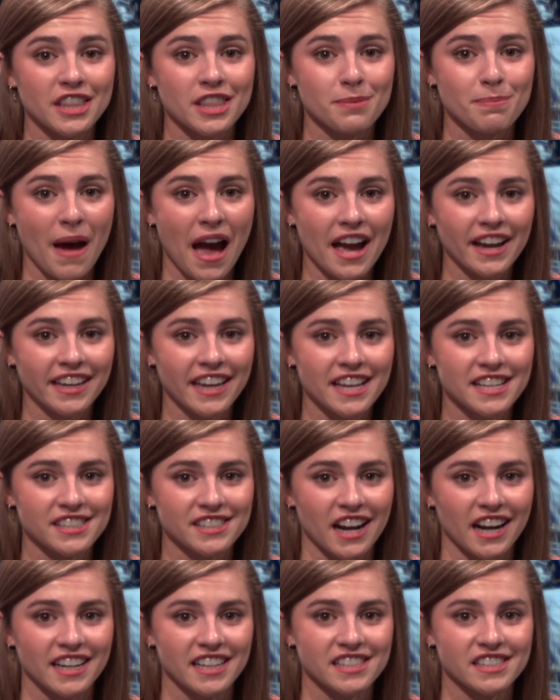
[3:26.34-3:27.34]
in the Pat Case
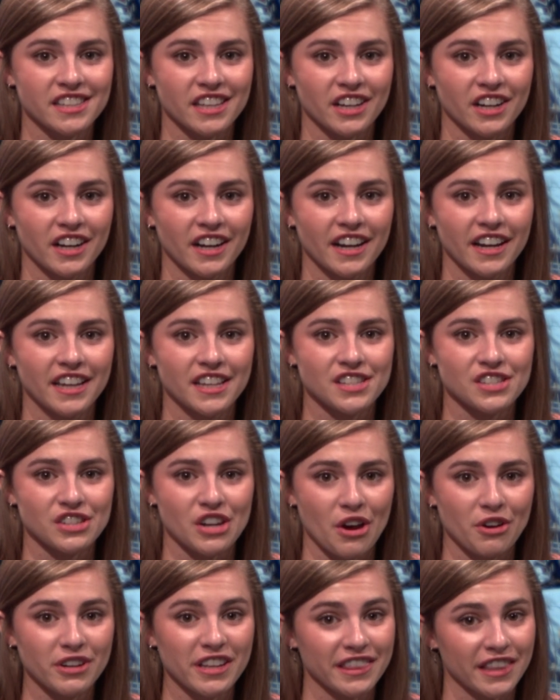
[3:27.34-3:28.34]
Dining Center is
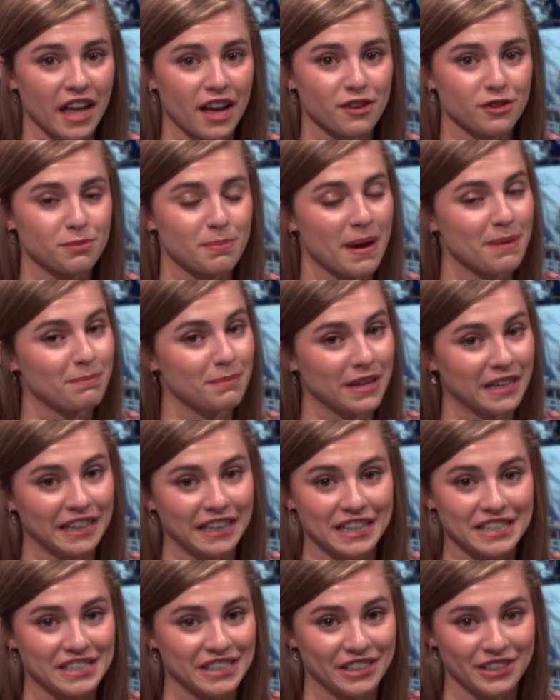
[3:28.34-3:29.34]
known and loved by
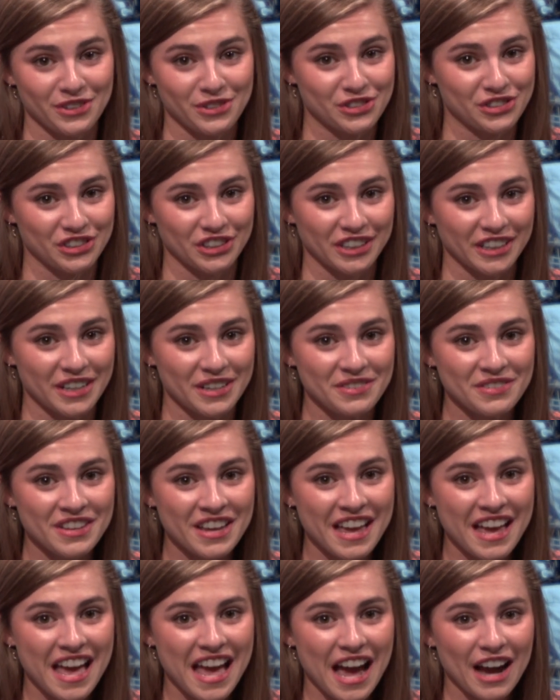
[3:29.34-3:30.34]
many a TU student.
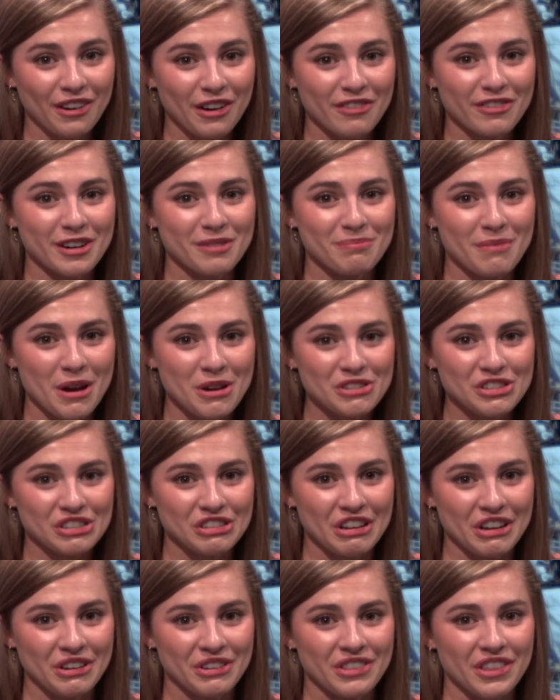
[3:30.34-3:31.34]
However, most
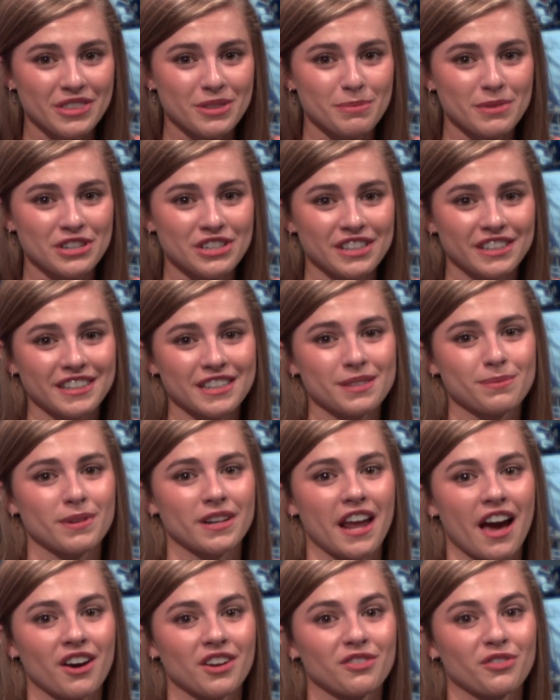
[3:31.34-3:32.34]
know that the machine has
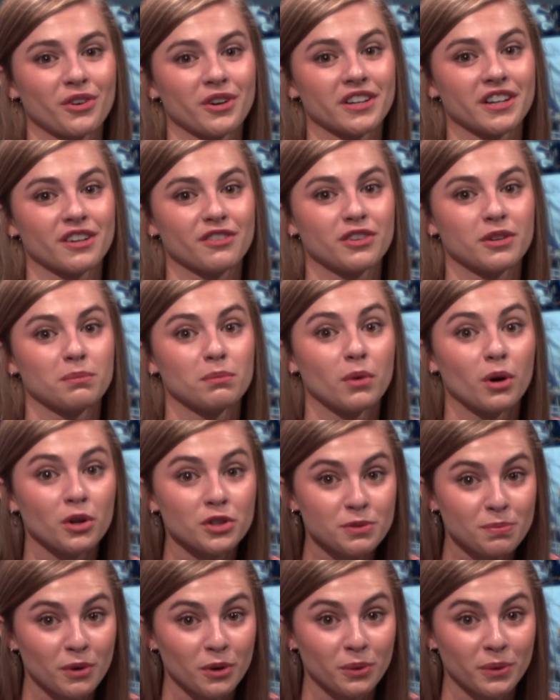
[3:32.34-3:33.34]
been out of order for
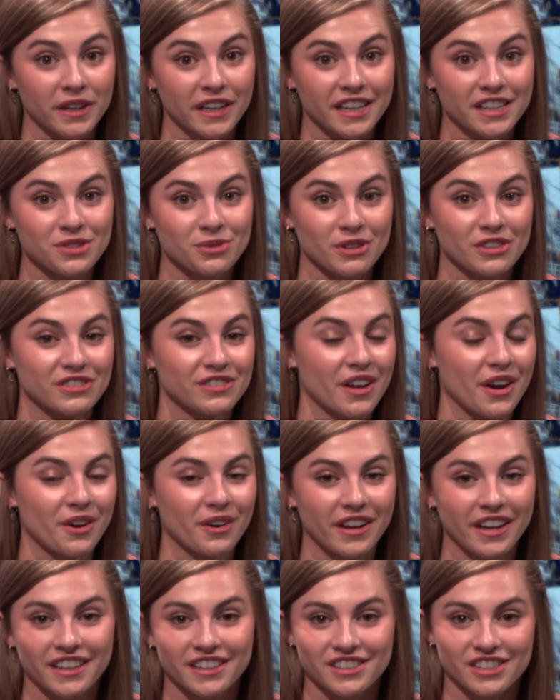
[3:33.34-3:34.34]
multiple weeks with no
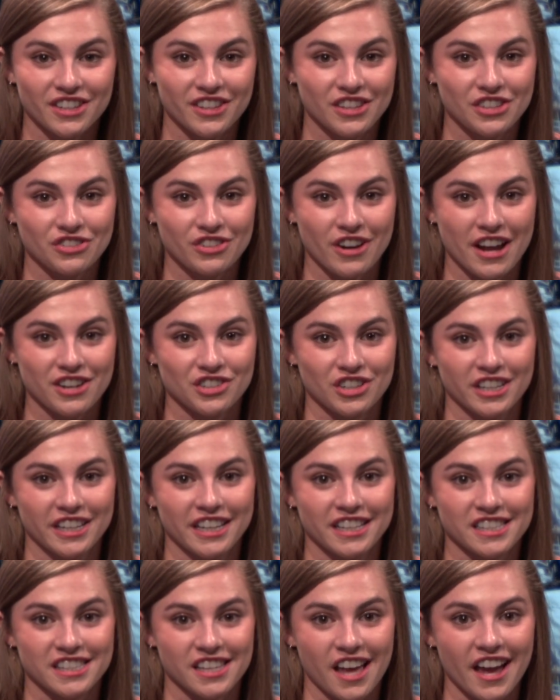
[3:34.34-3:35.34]
end to this
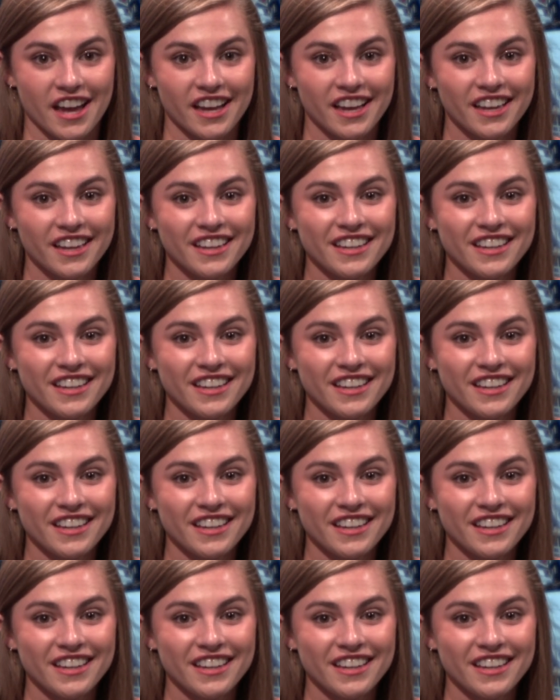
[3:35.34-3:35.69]
tragedy in sight.